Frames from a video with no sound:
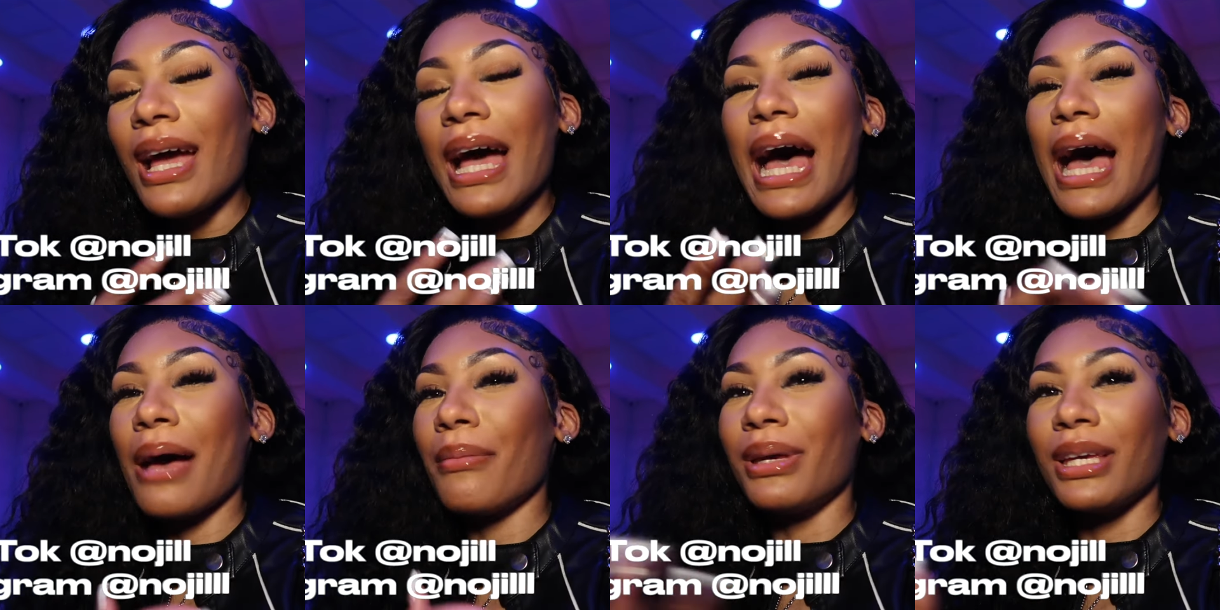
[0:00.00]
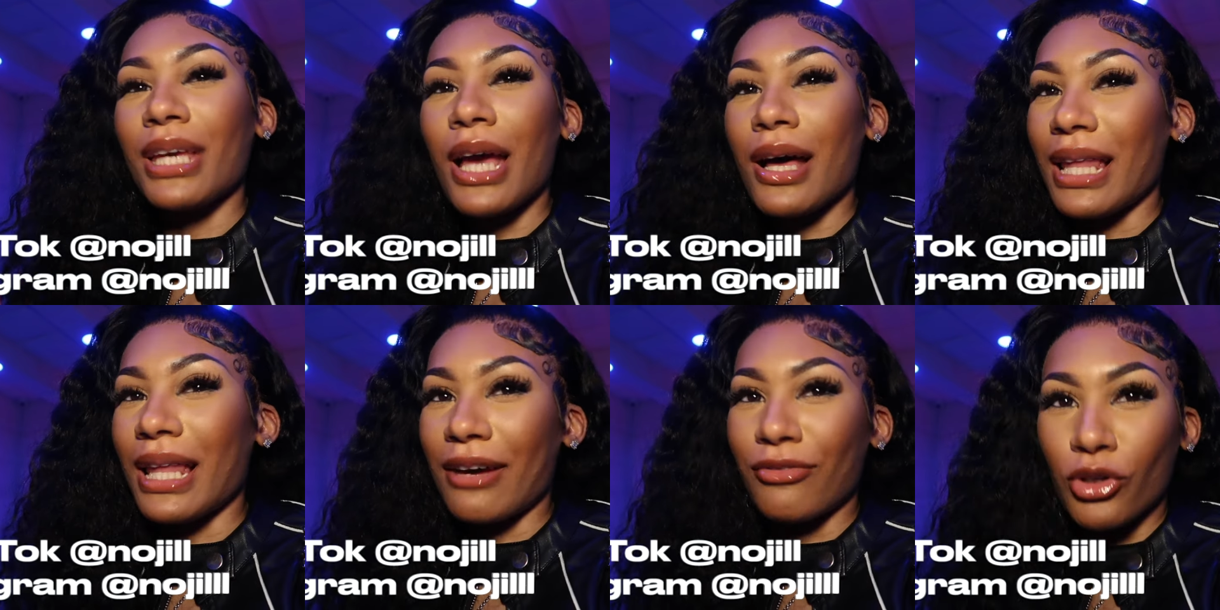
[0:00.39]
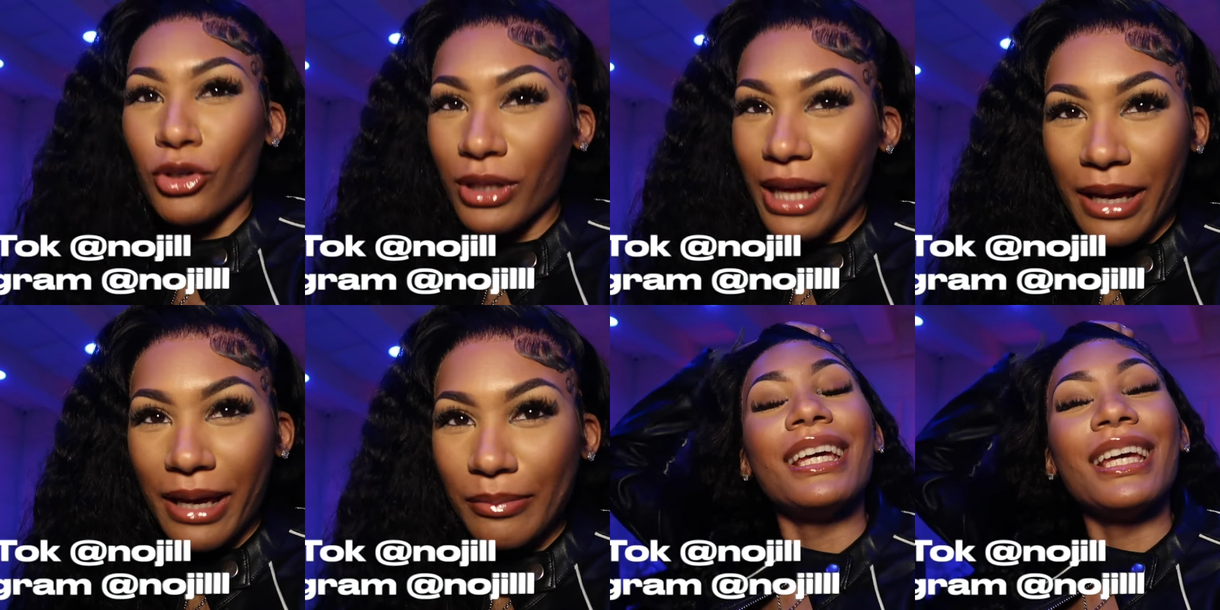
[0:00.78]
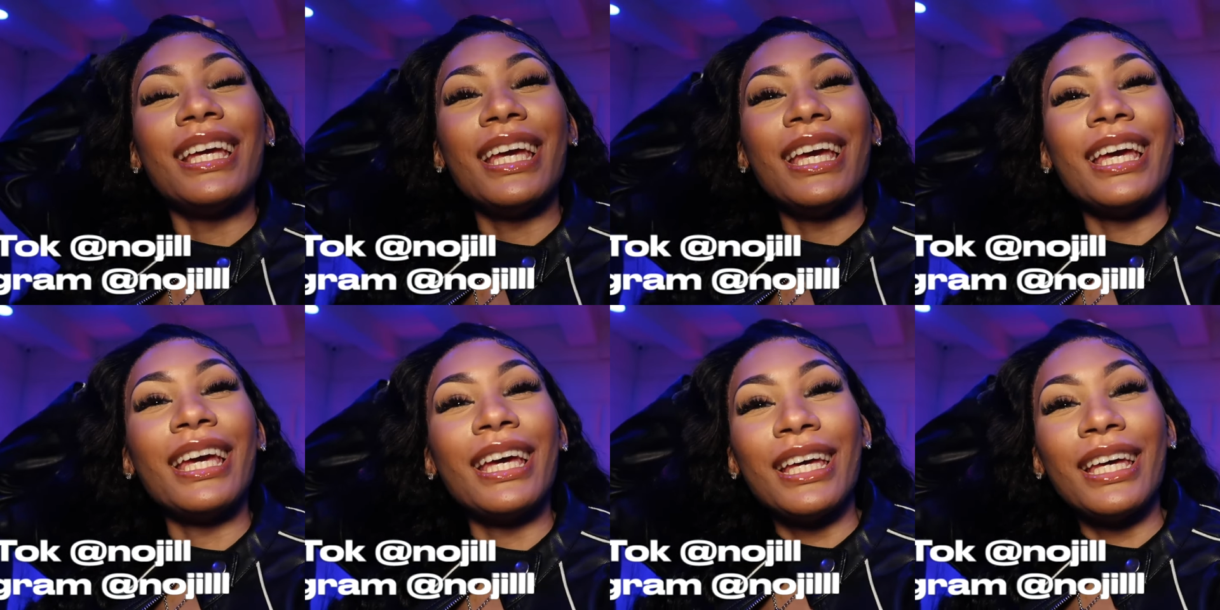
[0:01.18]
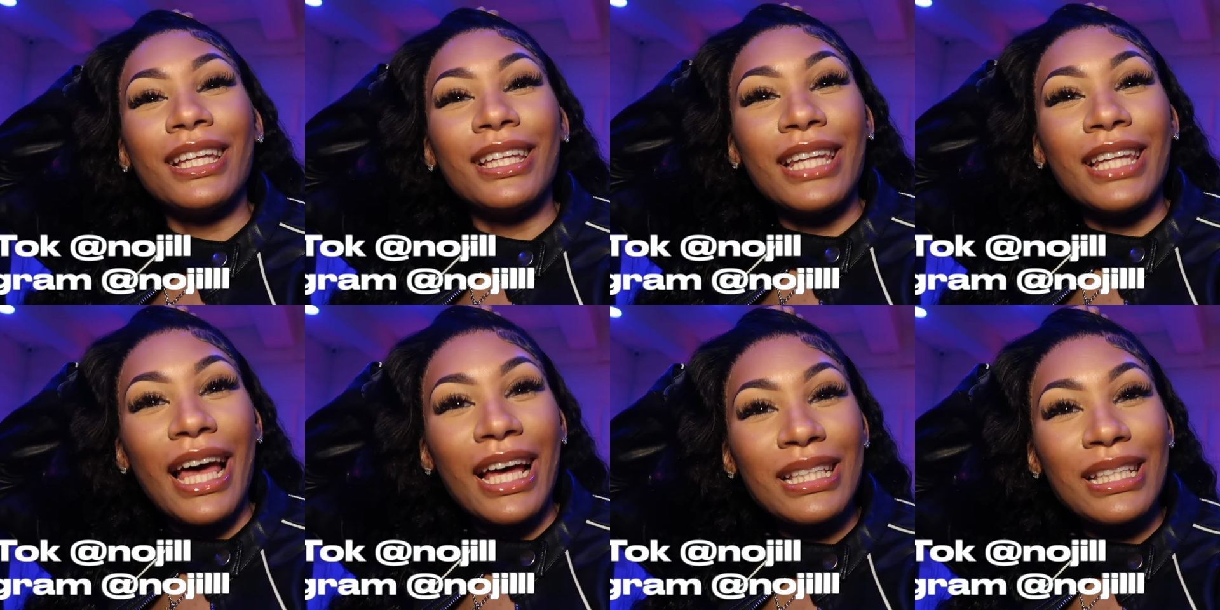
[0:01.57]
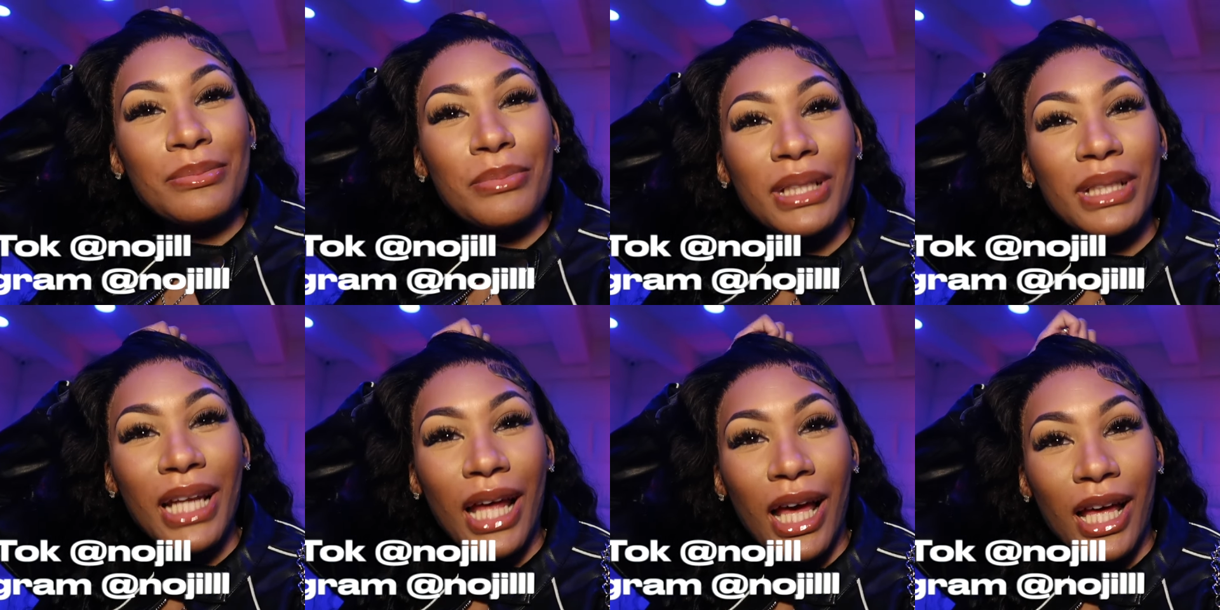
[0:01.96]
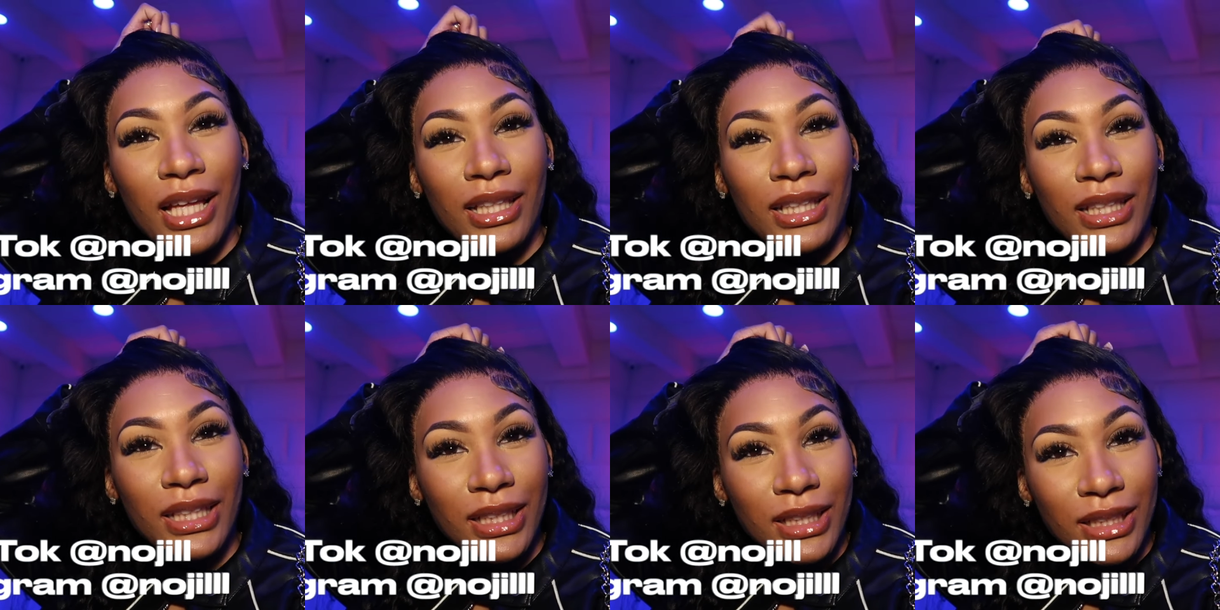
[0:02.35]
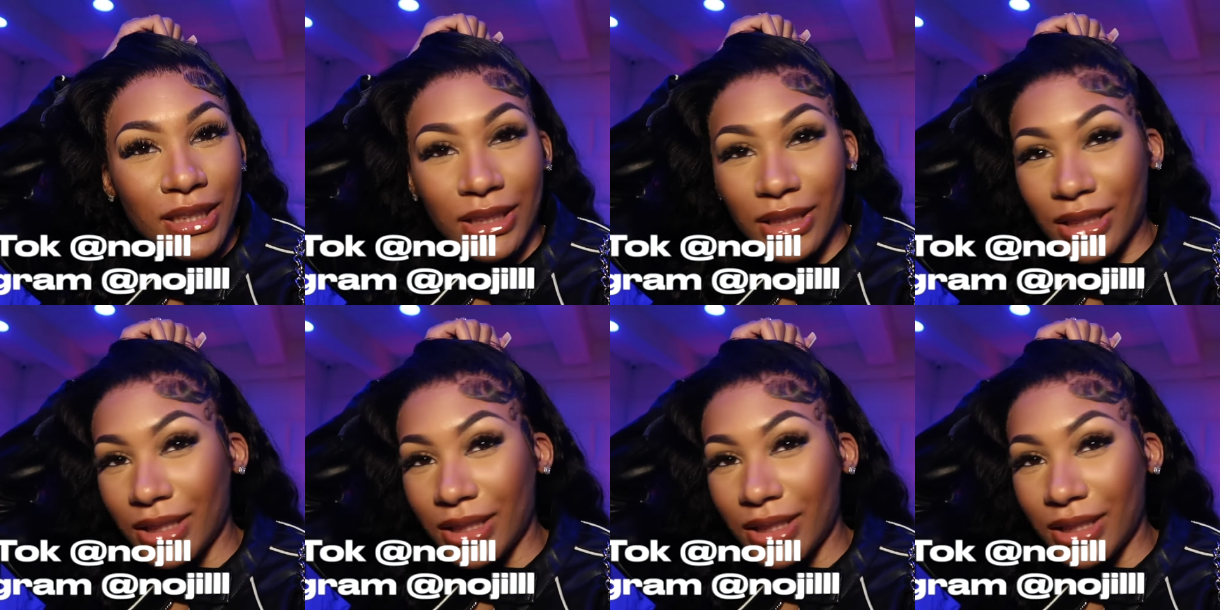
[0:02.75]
I make y'all laugh all day. And last but not least,